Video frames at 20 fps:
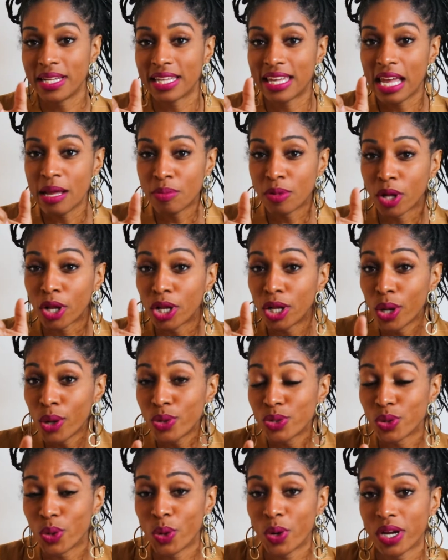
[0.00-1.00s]
to keep the
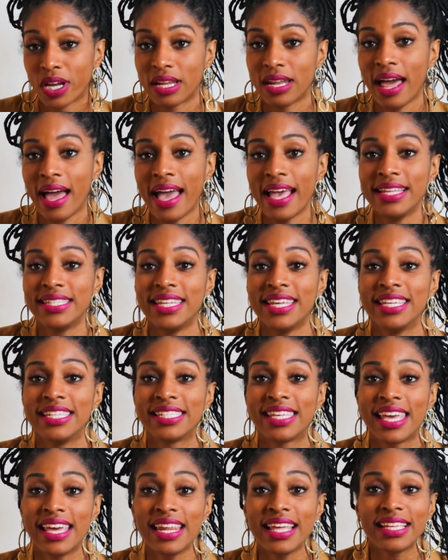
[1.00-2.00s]
clothes organized
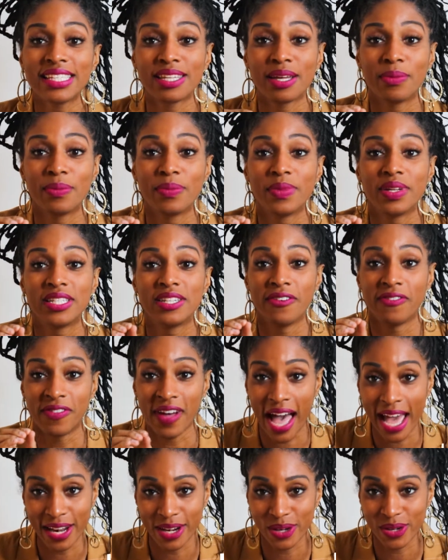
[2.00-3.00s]
is getting some
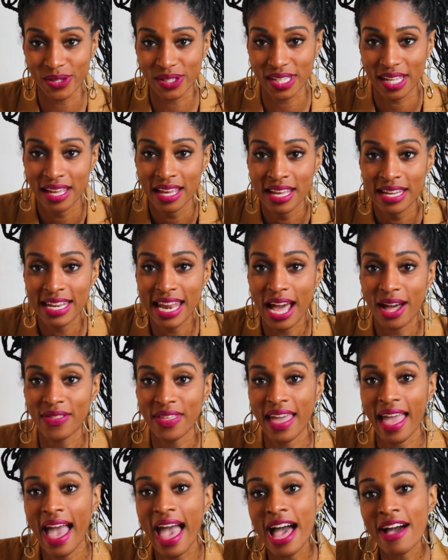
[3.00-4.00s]
dividers. Now
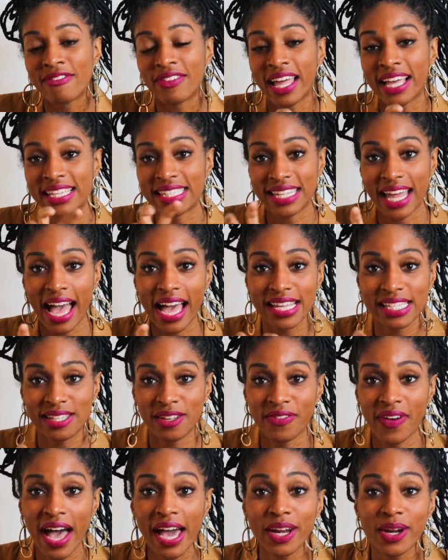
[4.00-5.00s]
they have like size
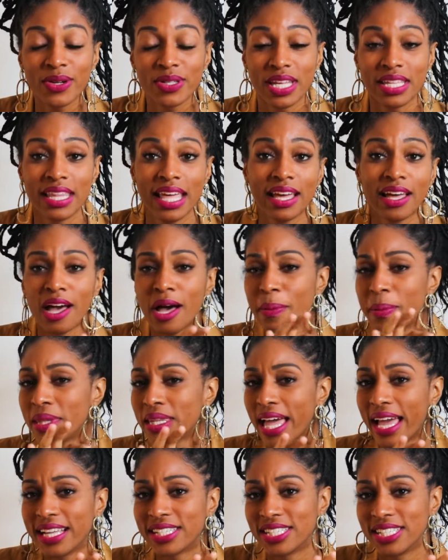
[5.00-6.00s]
dividers and they come in
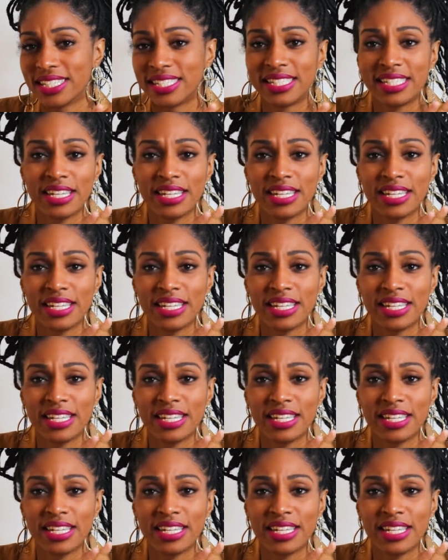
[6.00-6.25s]
like just